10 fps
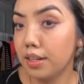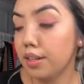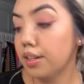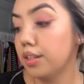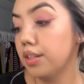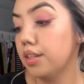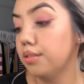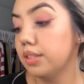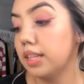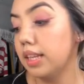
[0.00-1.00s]
You can
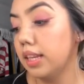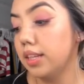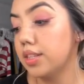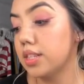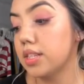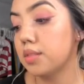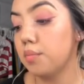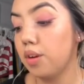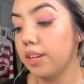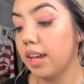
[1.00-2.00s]
use any just
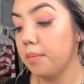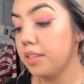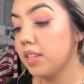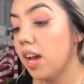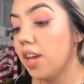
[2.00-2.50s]
small diamonds.